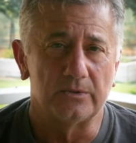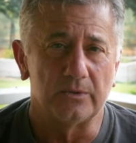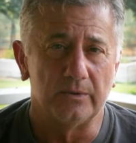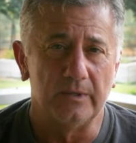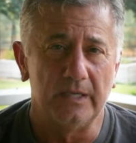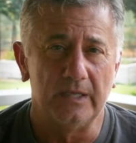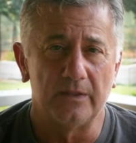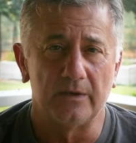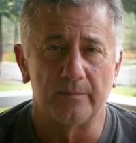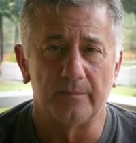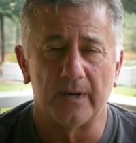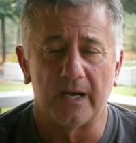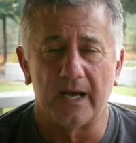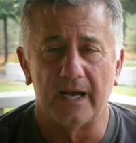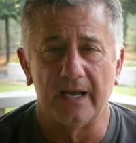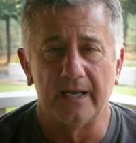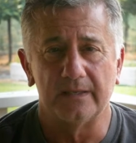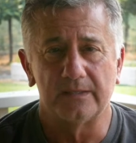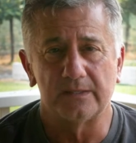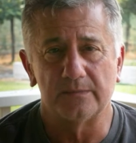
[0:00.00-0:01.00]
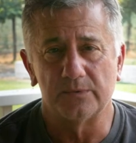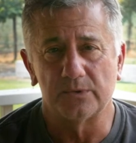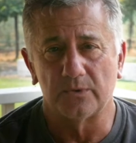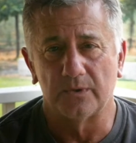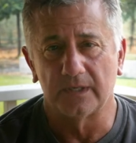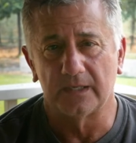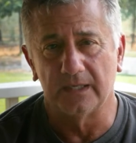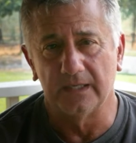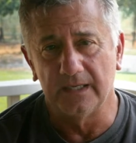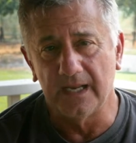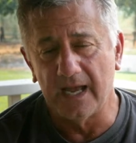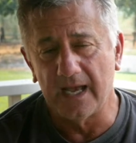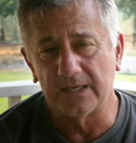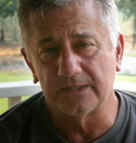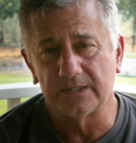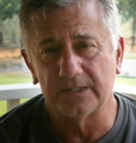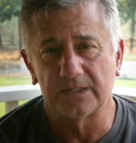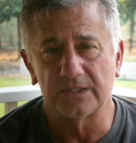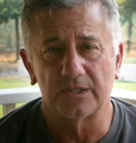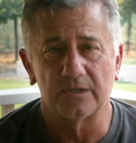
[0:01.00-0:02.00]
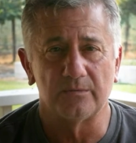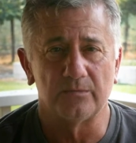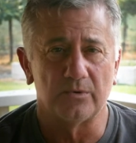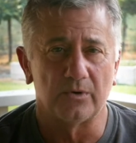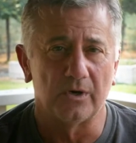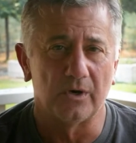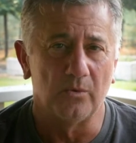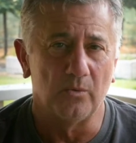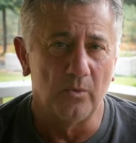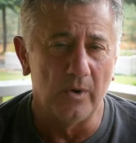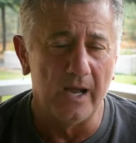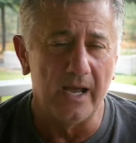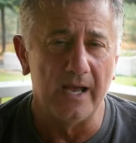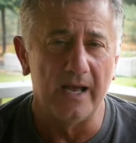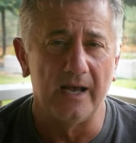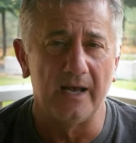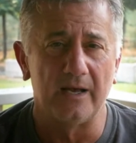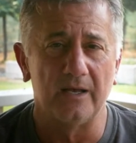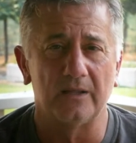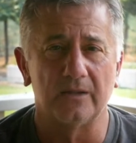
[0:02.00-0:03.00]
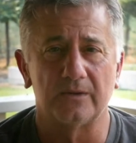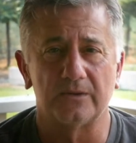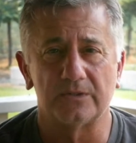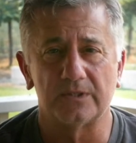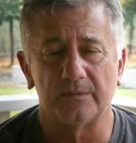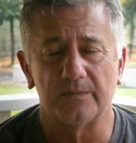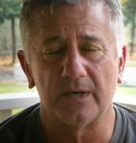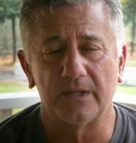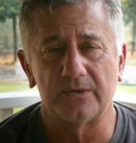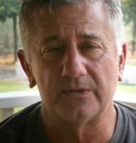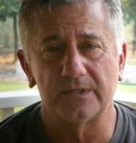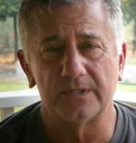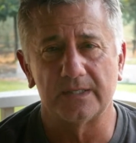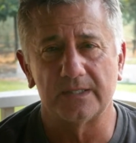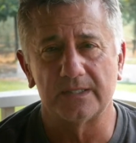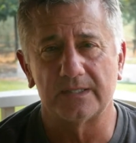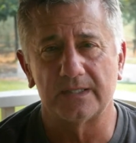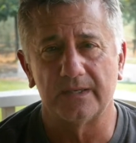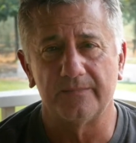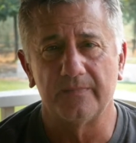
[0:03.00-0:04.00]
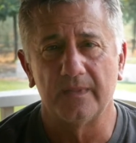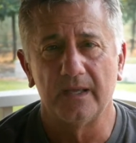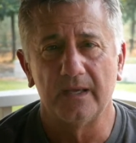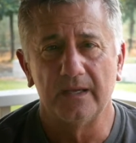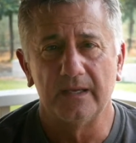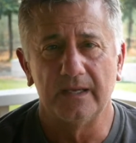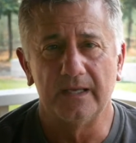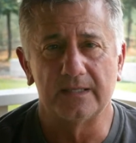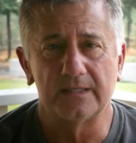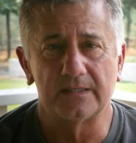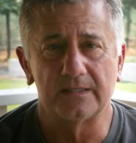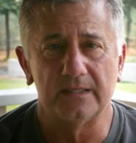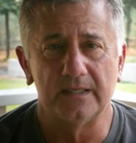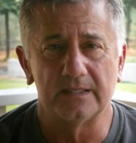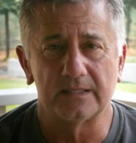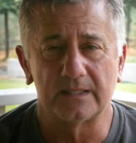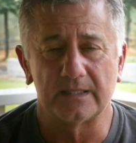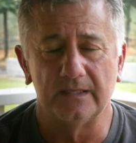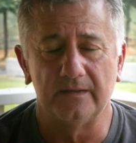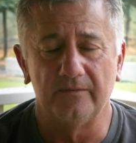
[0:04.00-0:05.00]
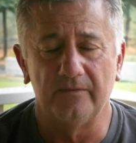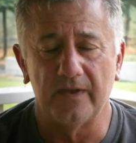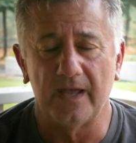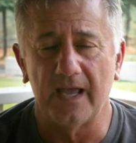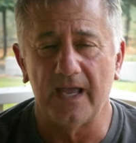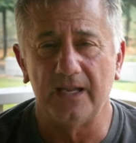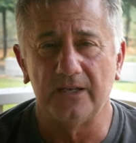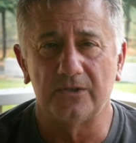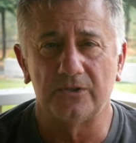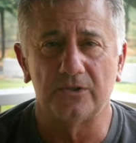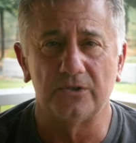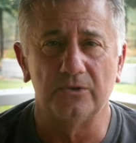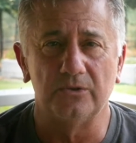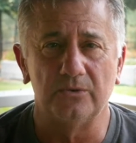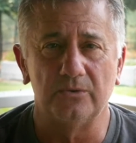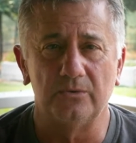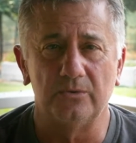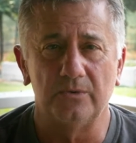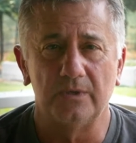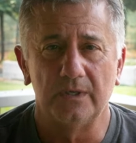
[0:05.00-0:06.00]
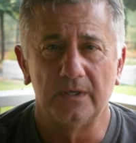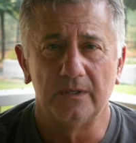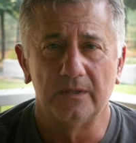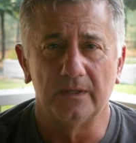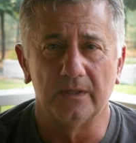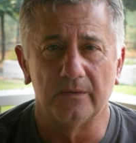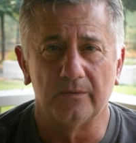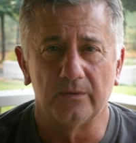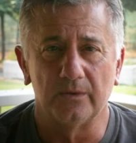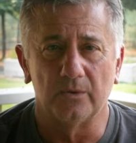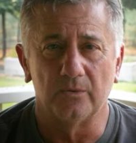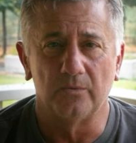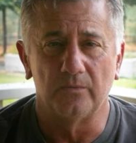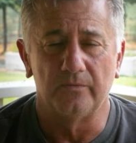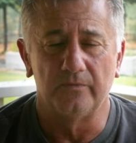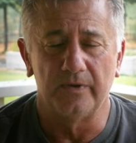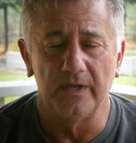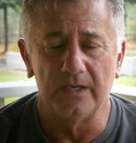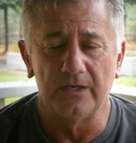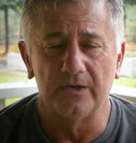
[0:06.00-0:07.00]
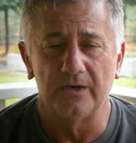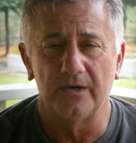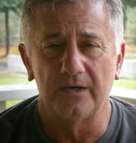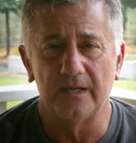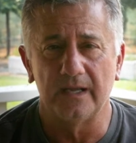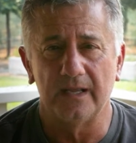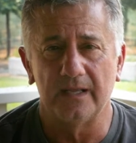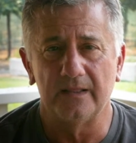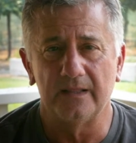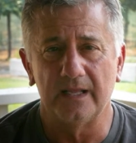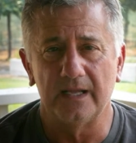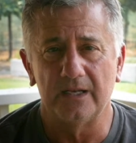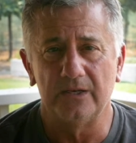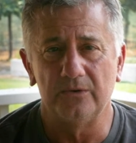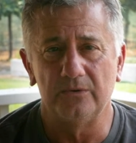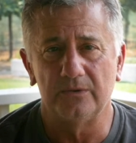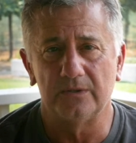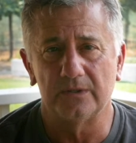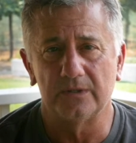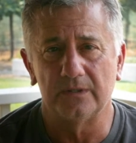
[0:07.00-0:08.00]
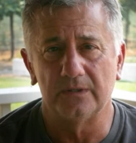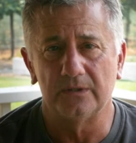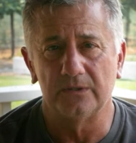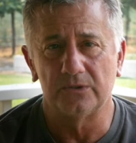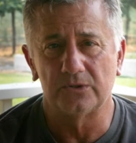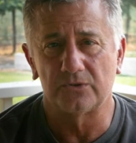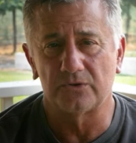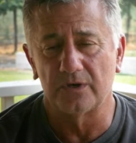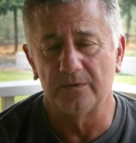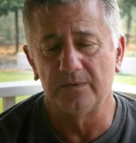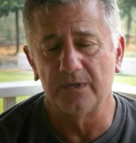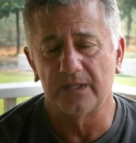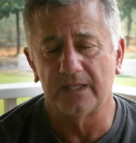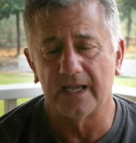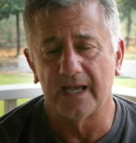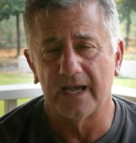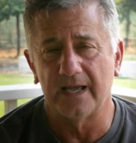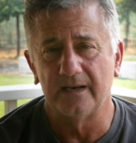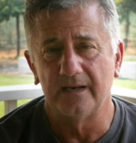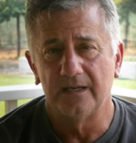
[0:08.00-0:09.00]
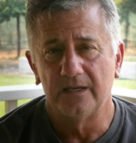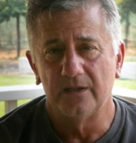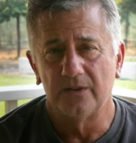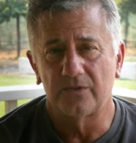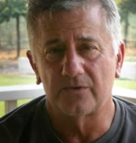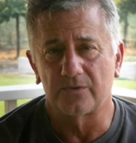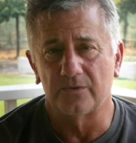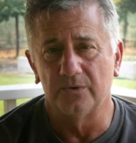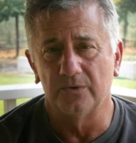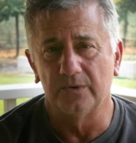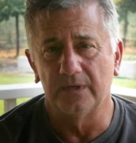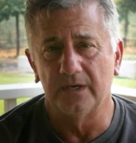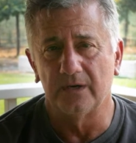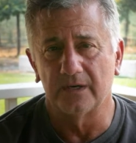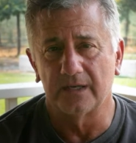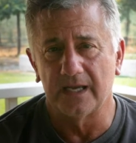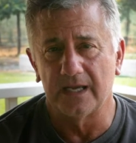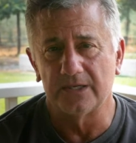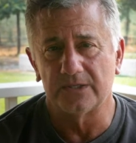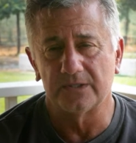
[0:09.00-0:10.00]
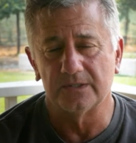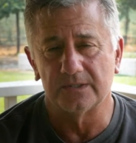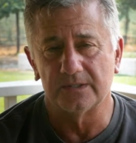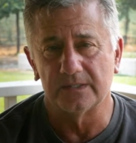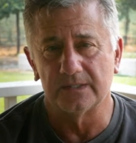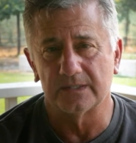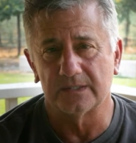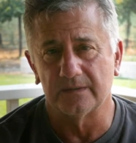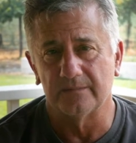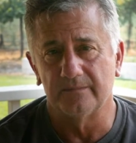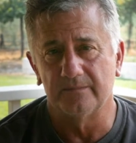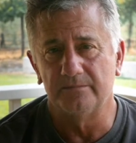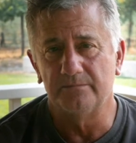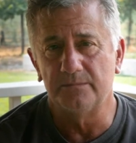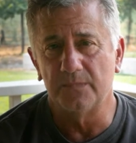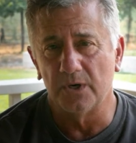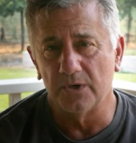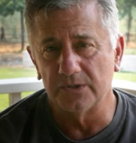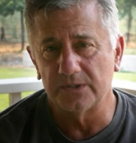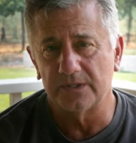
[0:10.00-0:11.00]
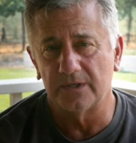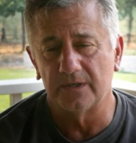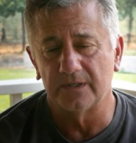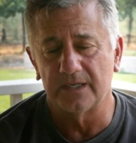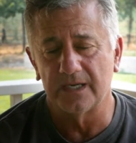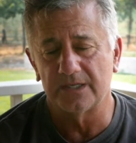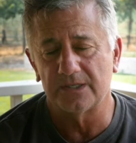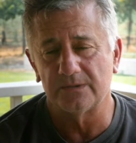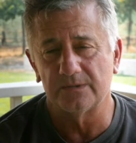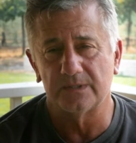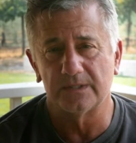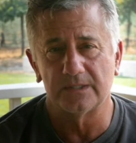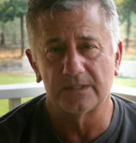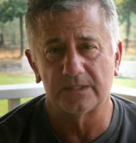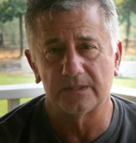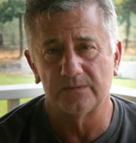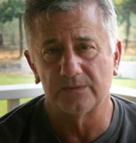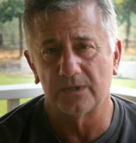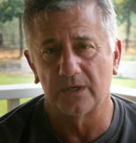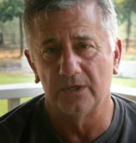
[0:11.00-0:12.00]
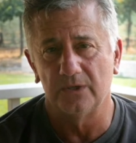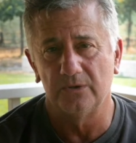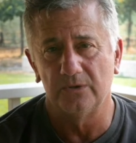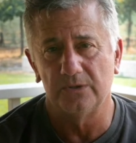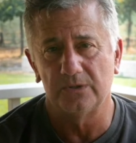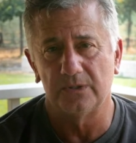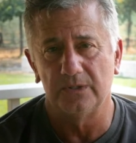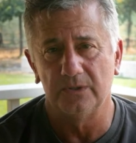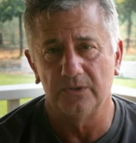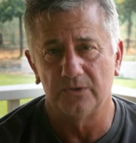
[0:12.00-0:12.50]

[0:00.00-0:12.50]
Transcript: either by some sort of canal system or a well or some other system, it's conveyed to the vineyard, and then you distribute that through an irrigation system. Most irrigation systems are using